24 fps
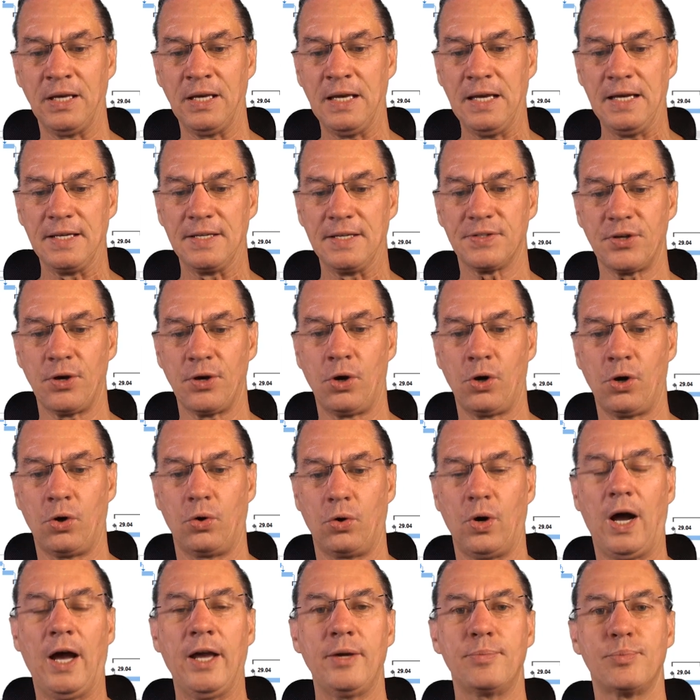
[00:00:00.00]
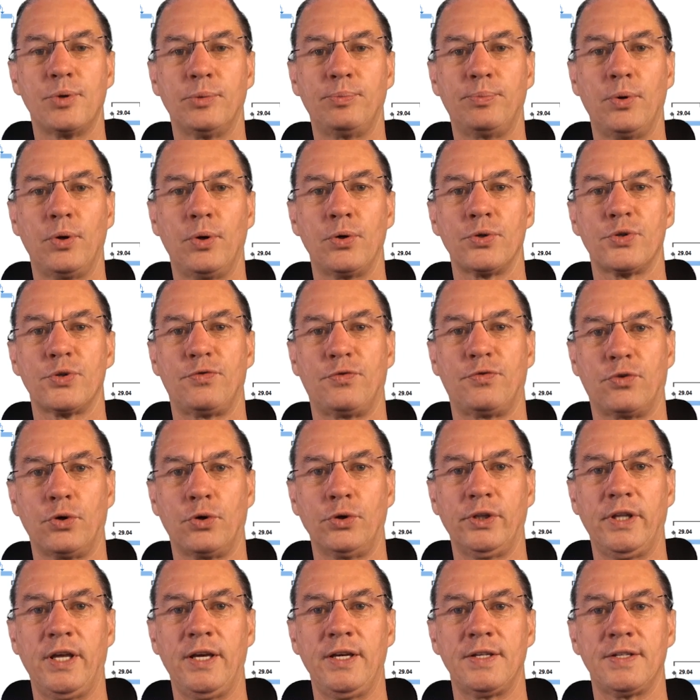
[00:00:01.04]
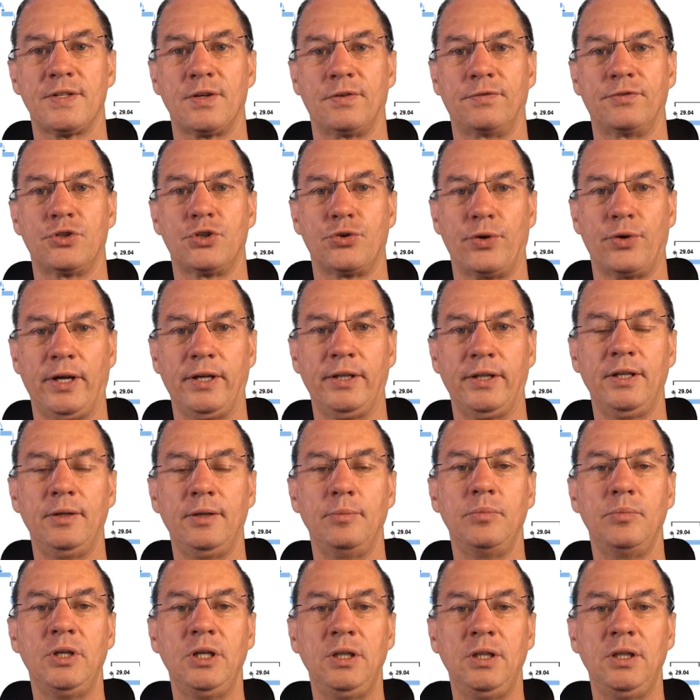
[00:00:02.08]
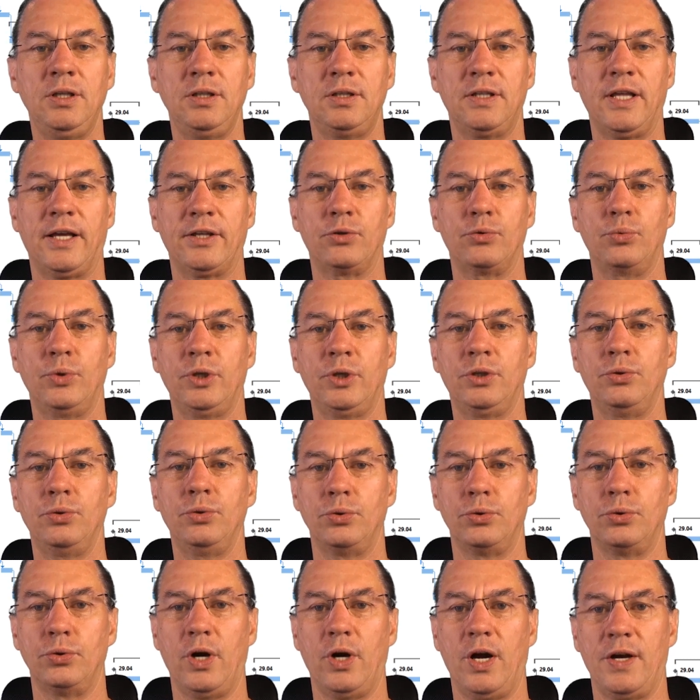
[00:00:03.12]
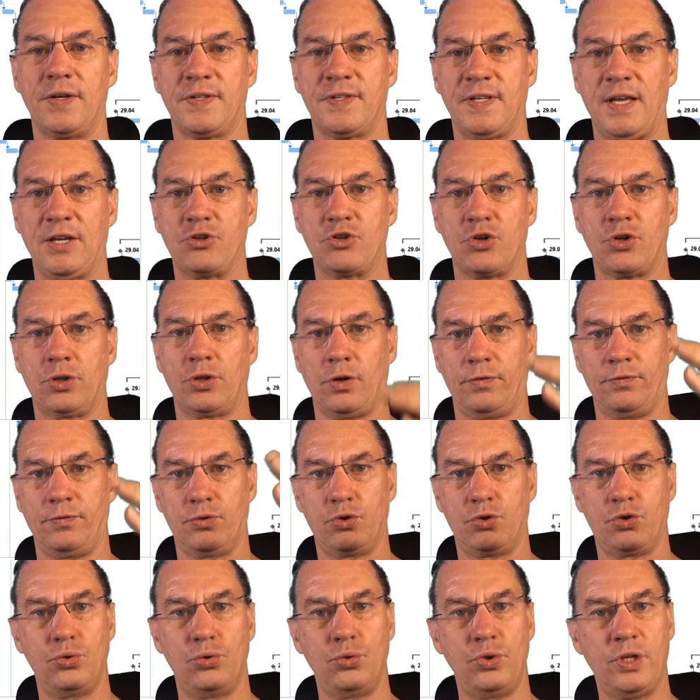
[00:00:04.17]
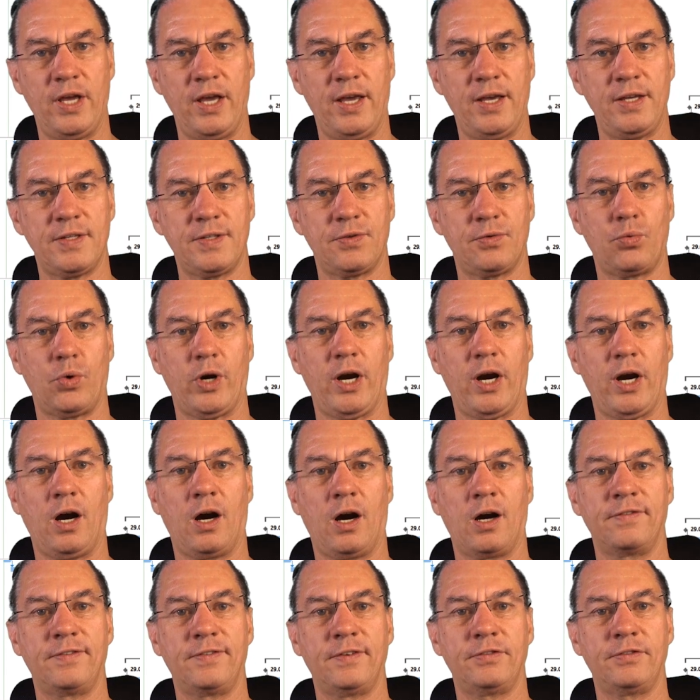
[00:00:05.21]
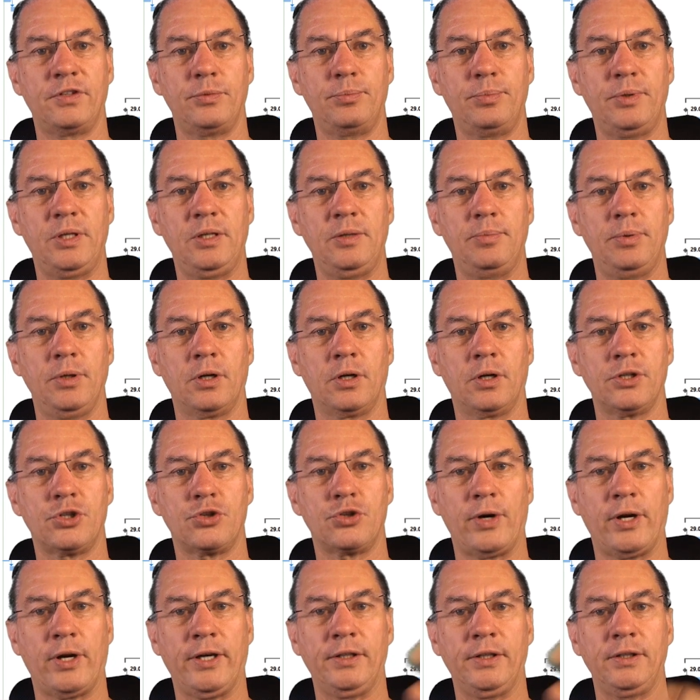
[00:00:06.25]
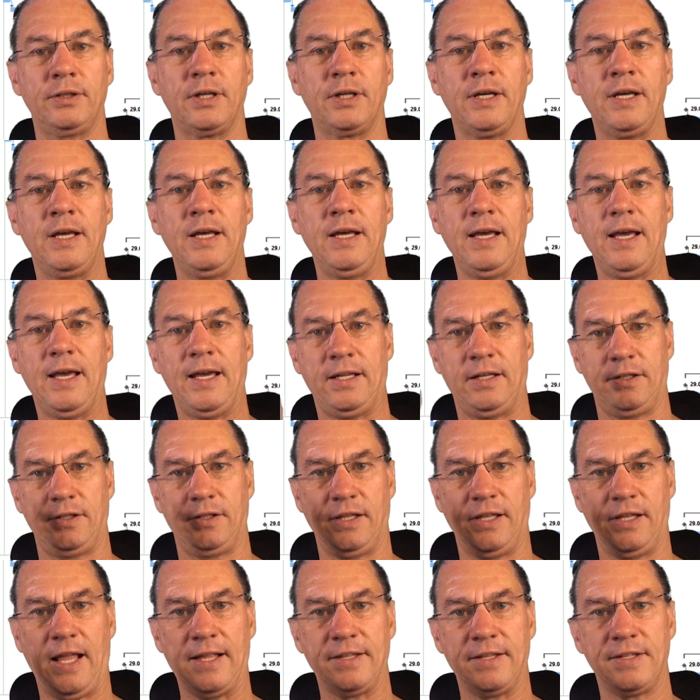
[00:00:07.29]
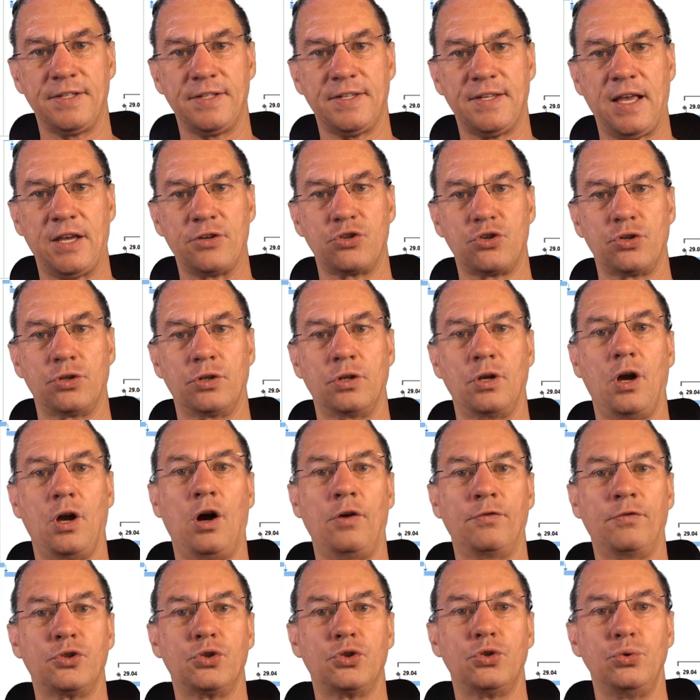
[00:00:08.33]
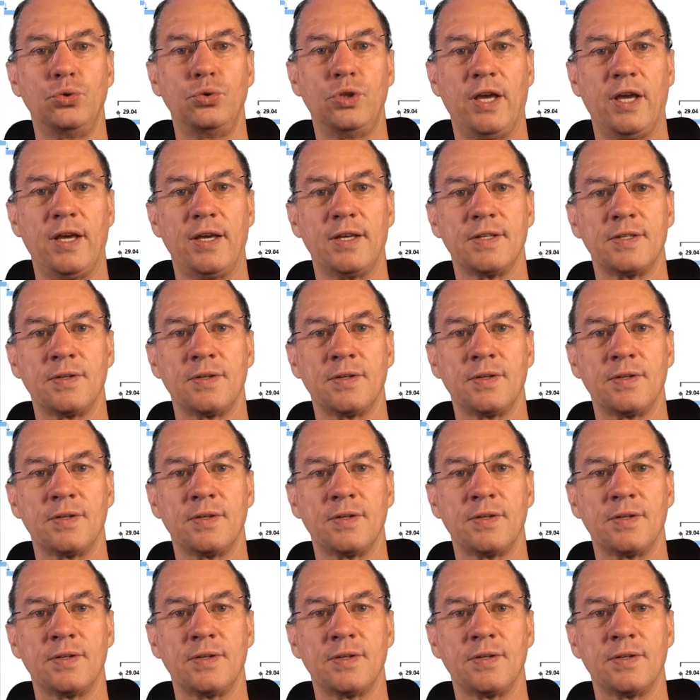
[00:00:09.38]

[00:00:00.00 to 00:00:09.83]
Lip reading: So I propose 4 days of training, meaning that we do a session of 2 days where half of the people are trained and another session of 2 days